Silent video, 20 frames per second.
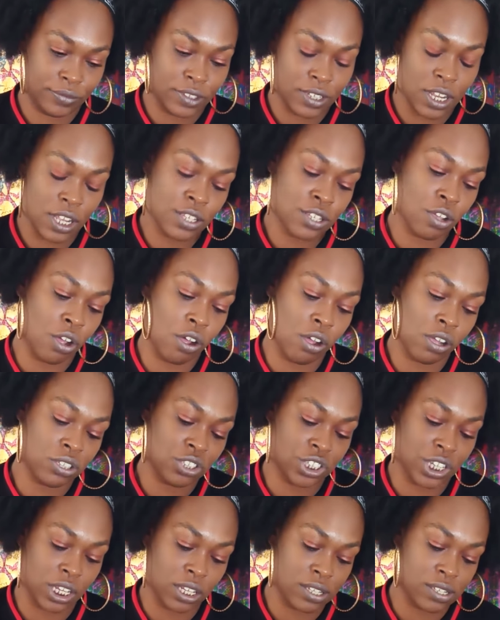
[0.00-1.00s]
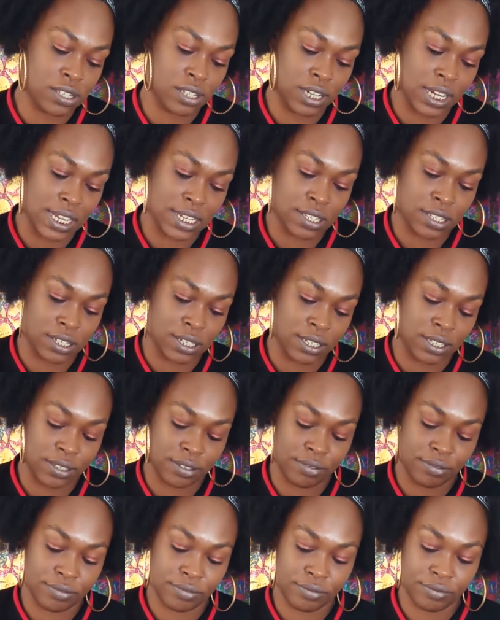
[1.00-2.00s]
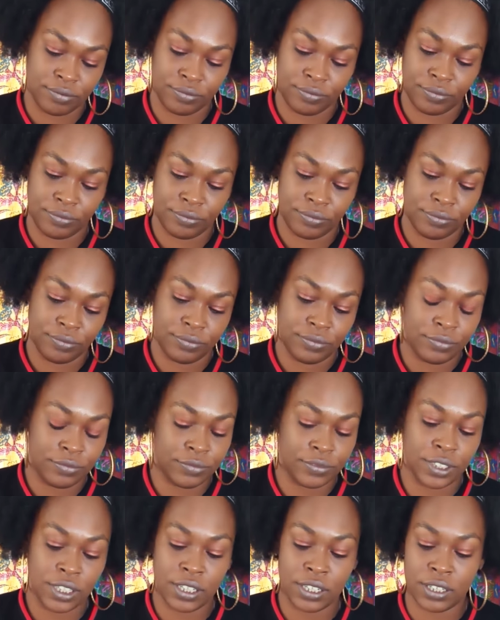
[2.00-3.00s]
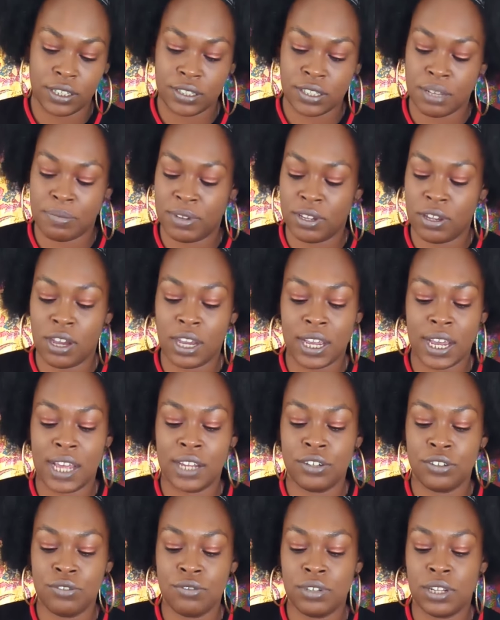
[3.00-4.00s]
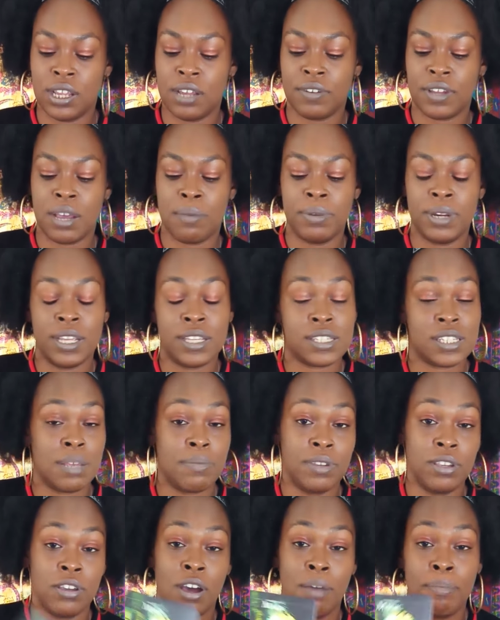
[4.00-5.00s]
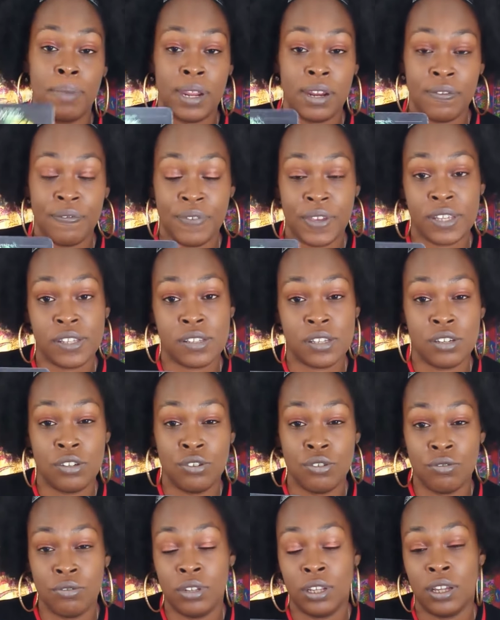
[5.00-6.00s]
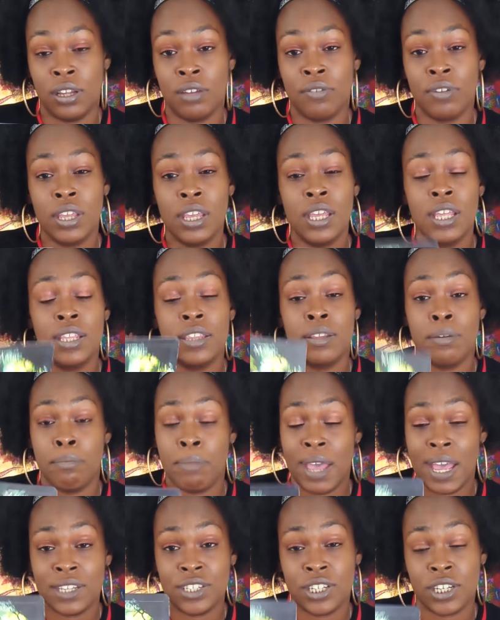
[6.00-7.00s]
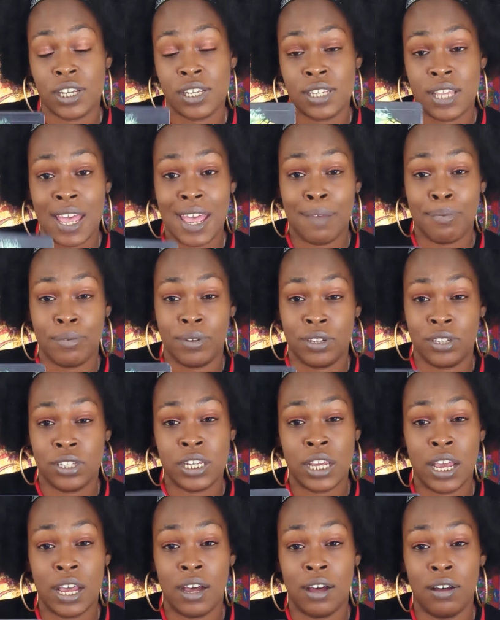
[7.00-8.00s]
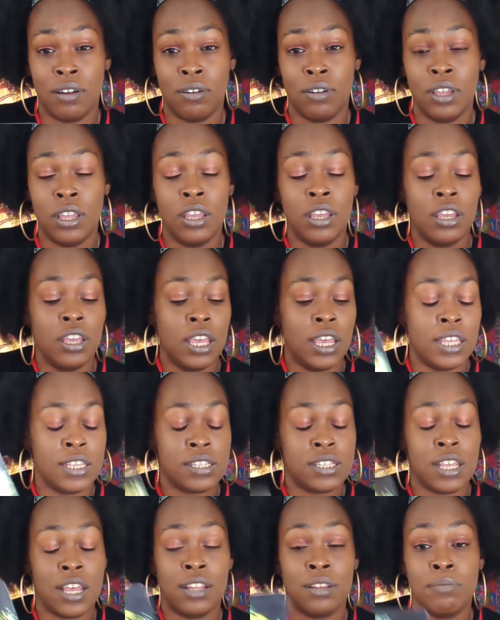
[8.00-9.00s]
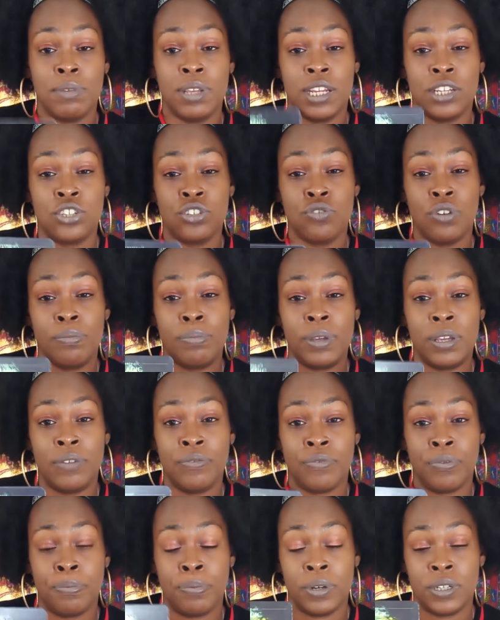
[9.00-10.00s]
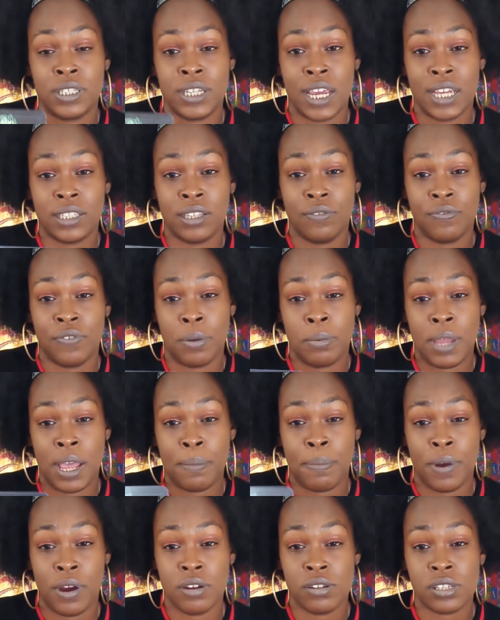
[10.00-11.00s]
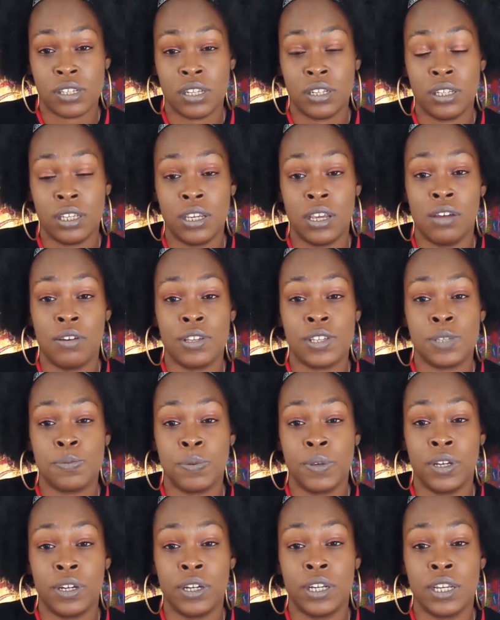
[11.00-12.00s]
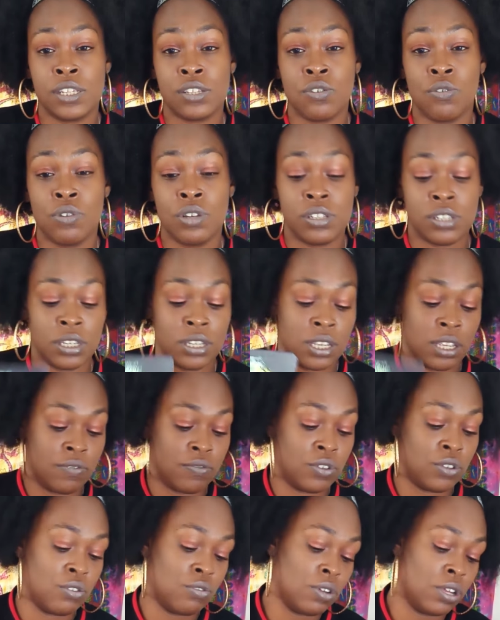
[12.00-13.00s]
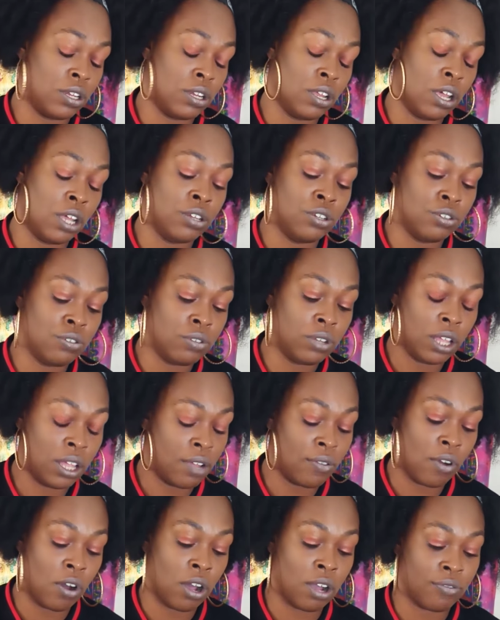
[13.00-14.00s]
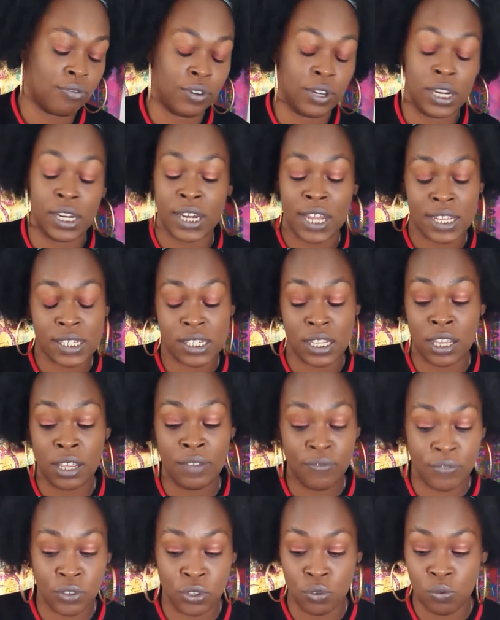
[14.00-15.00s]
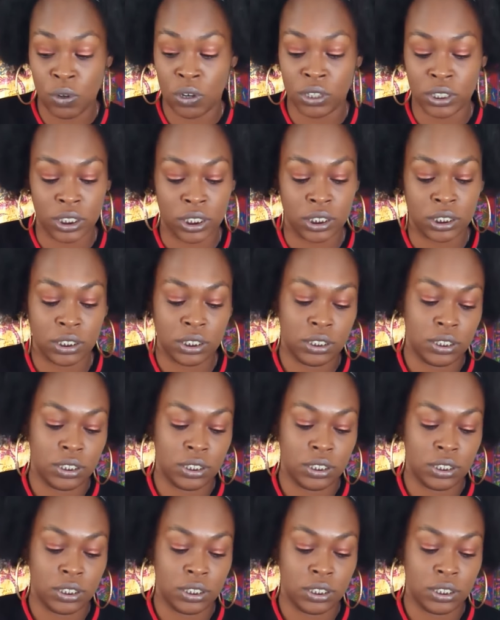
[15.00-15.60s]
It's all jealousy. That's it. Look, some of y'all got new love coming in. Some of y'all manifesting new love. The magic is happening, child. It's telling me that you are being protected from that person, Leo, and Spirit is going to give you a new love offer, and that's if you want it.